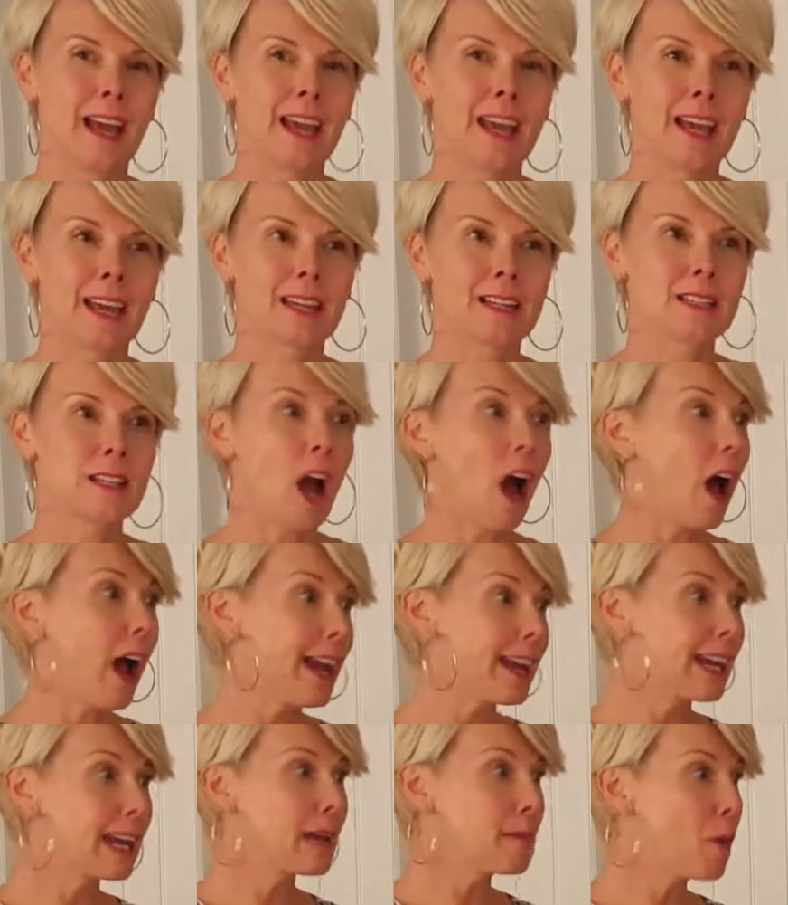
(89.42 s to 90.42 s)
and
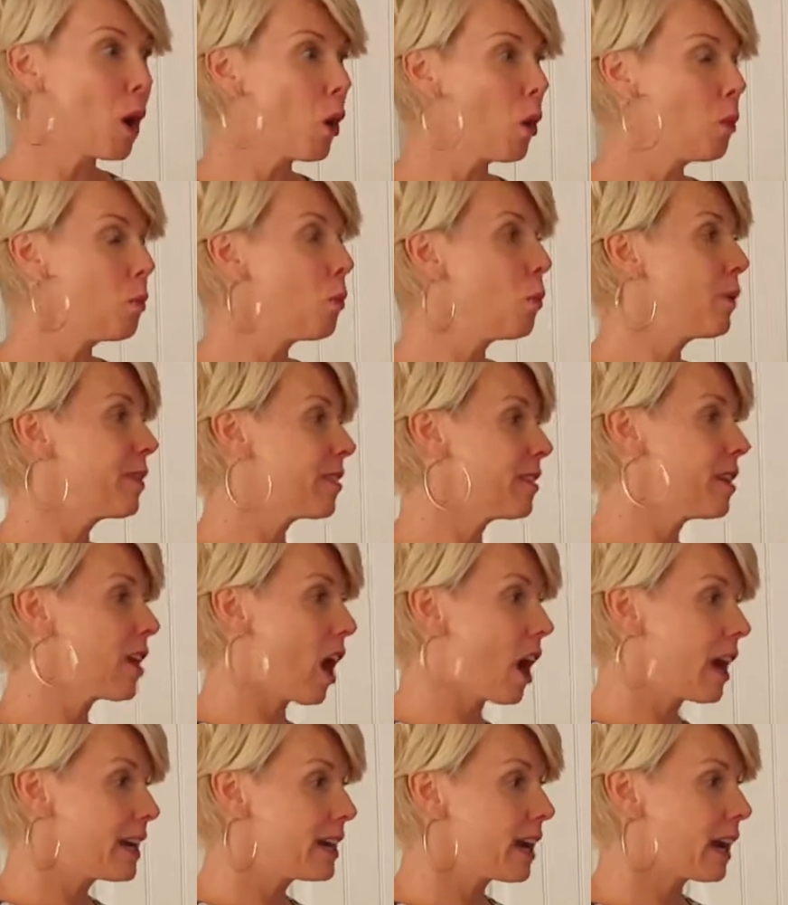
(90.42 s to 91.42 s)
I came home with
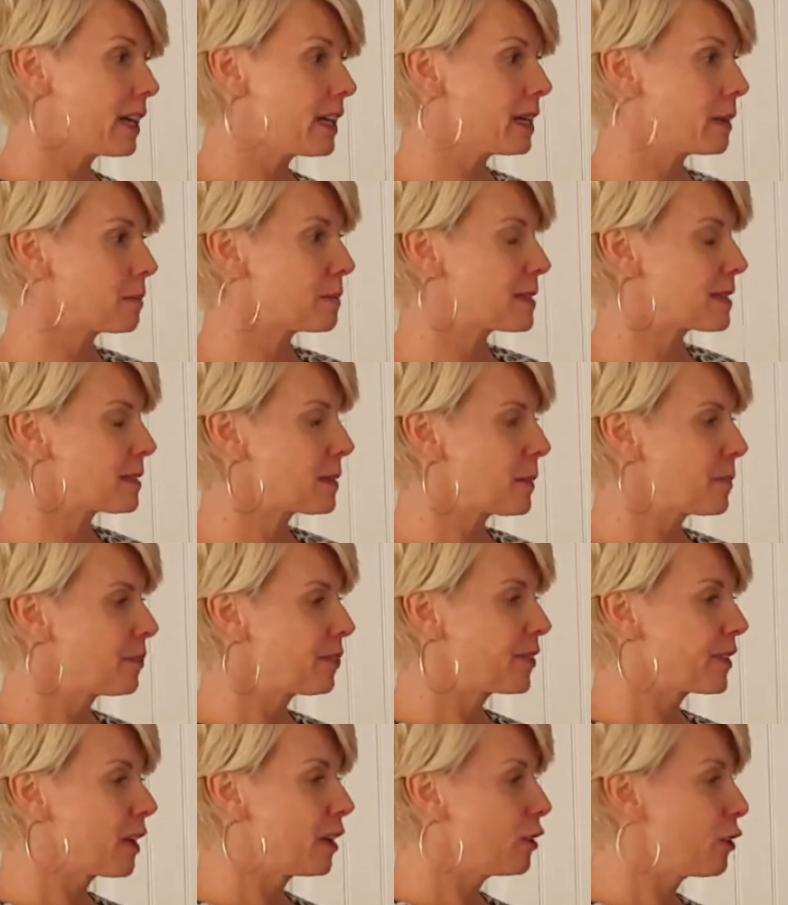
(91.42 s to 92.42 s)
nine items,
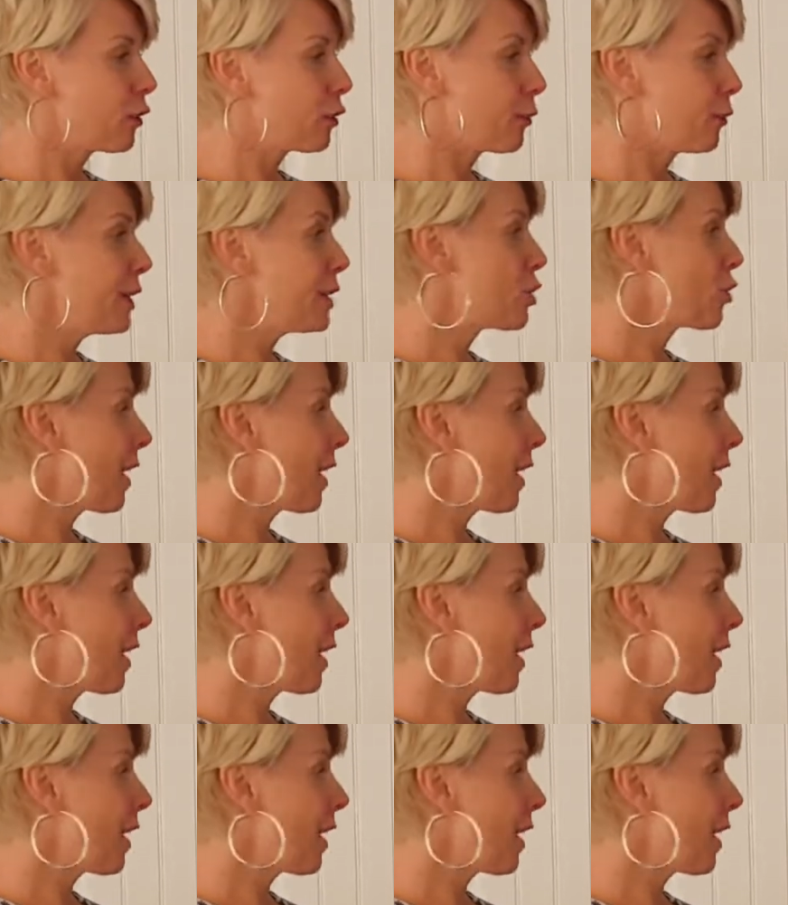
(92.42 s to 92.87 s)
three